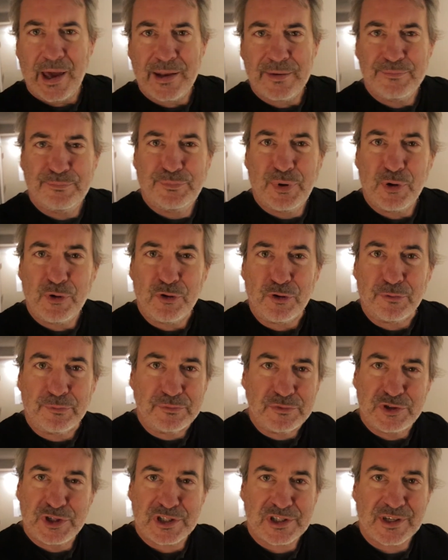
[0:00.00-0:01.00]
And
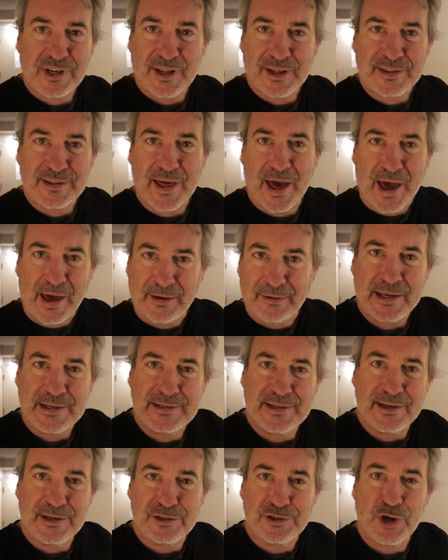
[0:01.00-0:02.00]
boom, just like that,
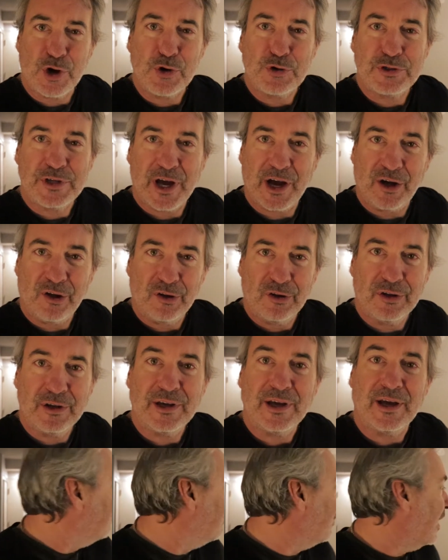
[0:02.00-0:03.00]
he's at his hotel
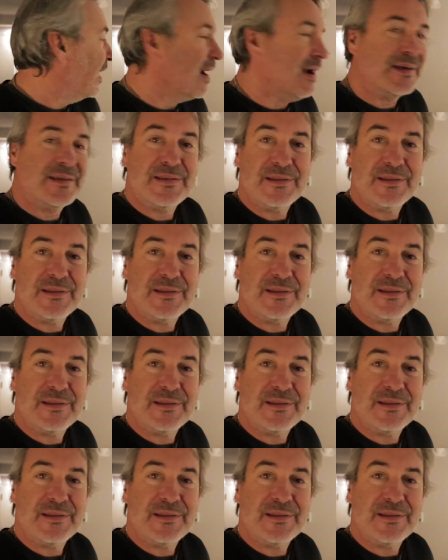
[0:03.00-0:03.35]
by